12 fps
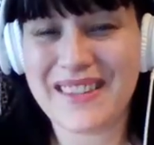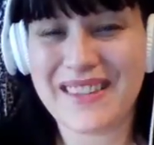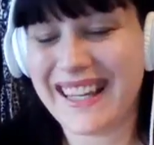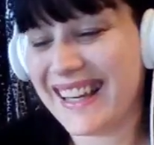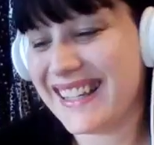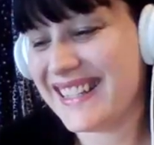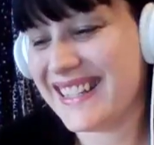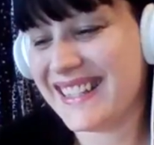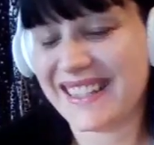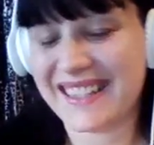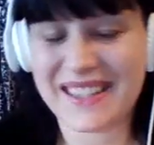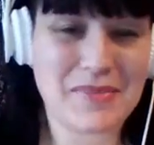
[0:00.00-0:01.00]
Yeah,
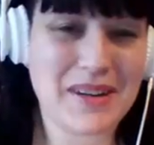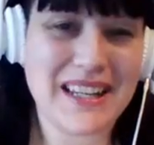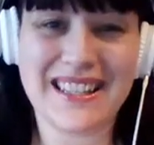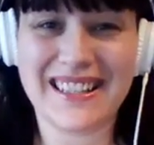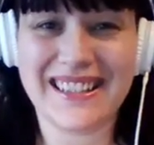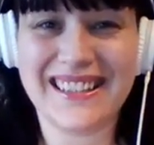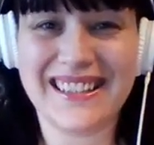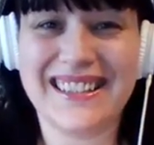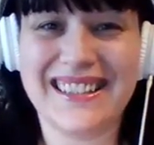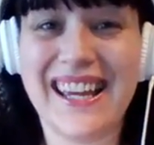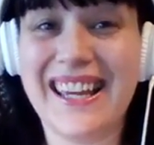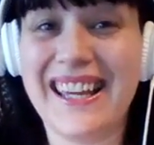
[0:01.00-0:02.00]
she's just amazing.
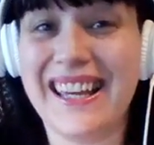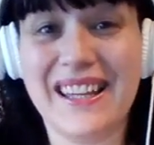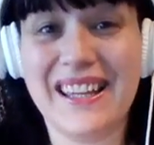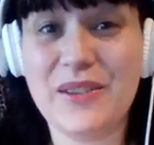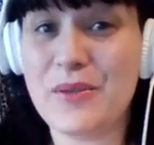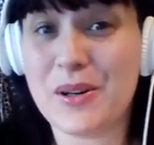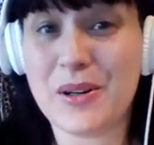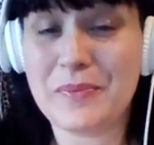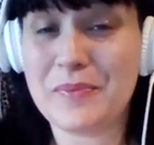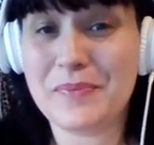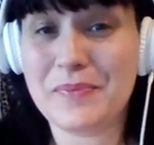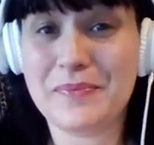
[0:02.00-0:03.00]
Kiki, you are
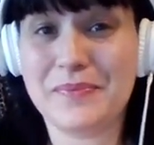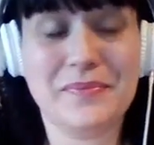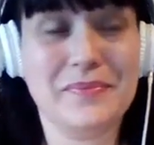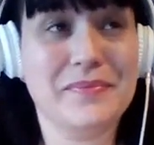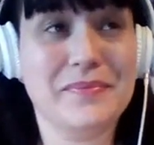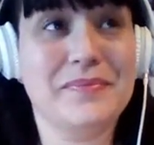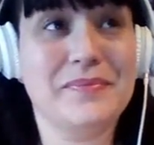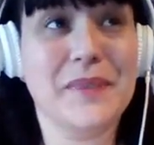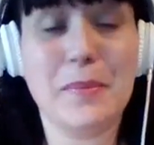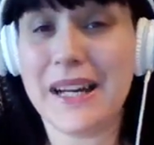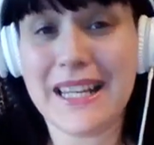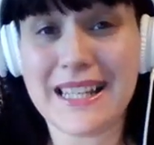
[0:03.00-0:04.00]

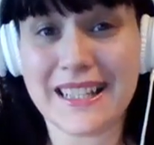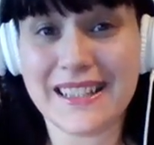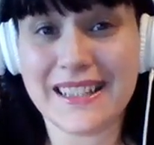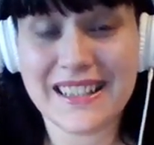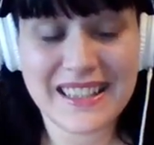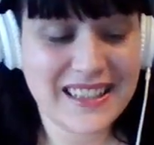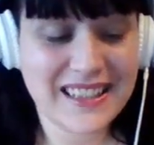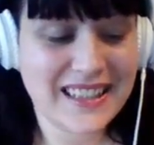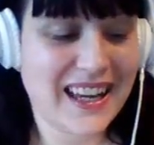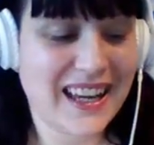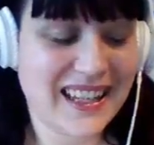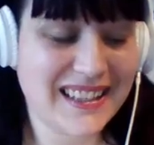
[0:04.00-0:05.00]
amazing.
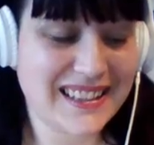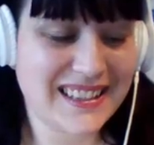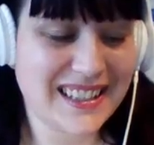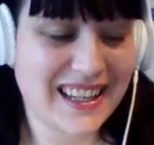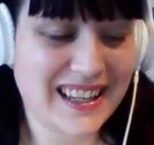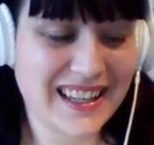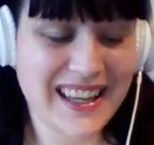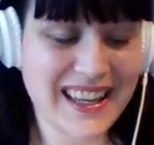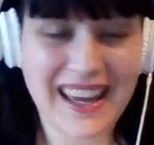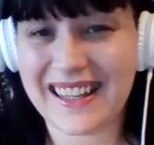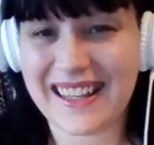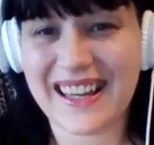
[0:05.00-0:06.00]
And
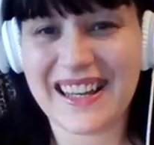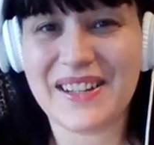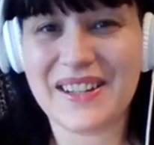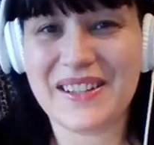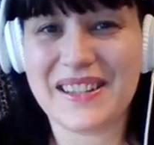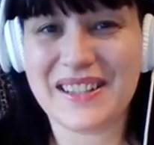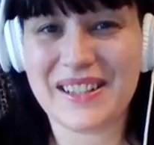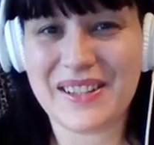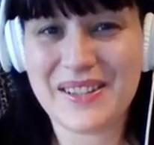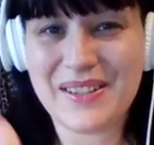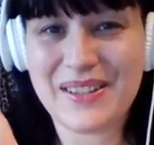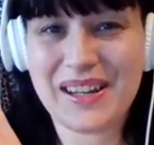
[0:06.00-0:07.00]
yeah, hello
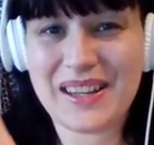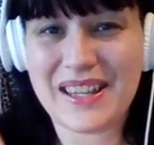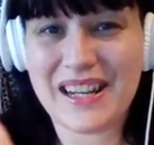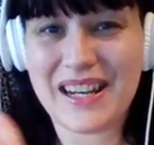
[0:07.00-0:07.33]
to the